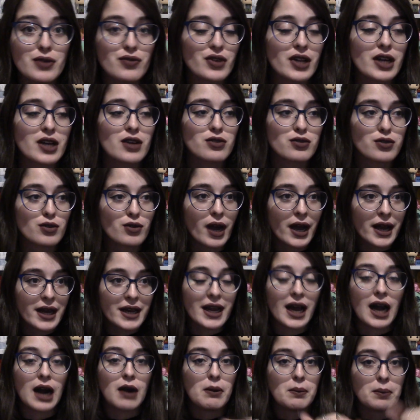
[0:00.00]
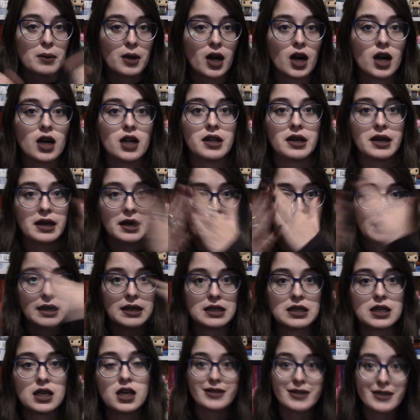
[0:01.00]
Like for right now, I'm calling
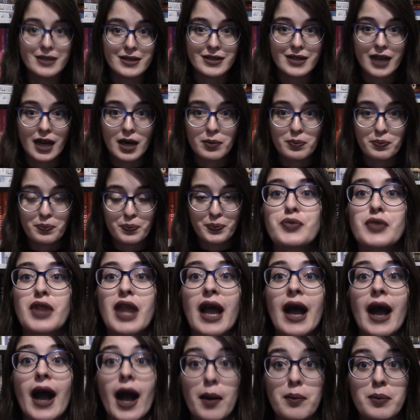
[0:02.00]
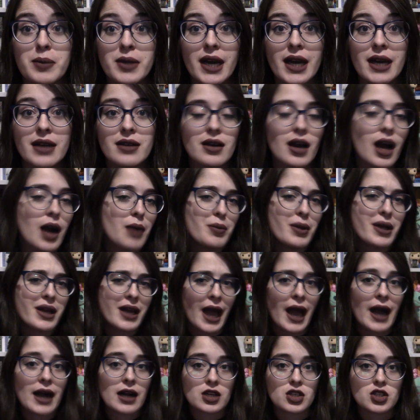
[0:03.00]
it done. I'm dead. I'm like
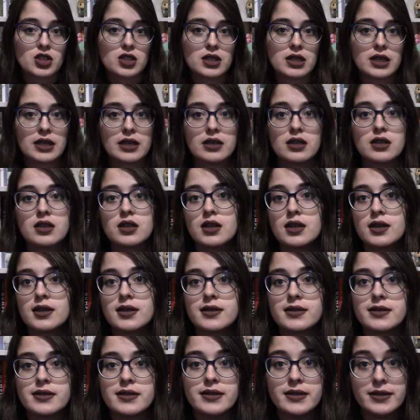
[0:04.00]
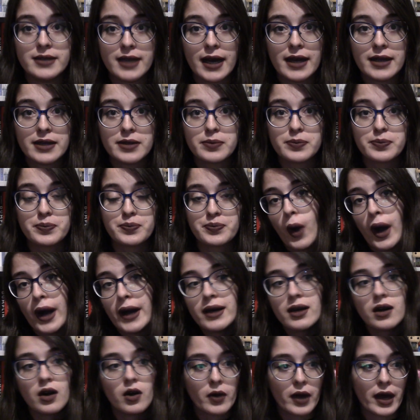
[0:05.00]
actually dead.
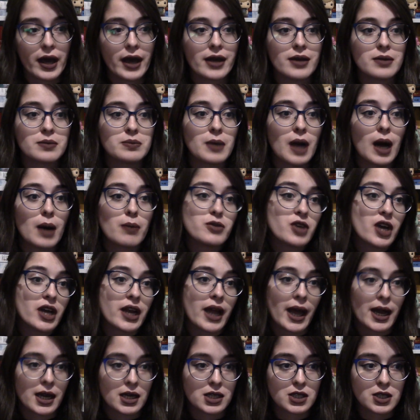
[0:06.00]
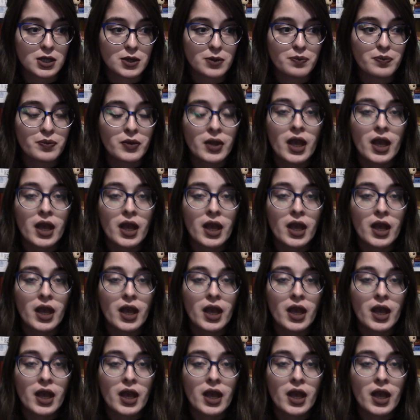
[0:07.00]
Okay, I'm done Act 2.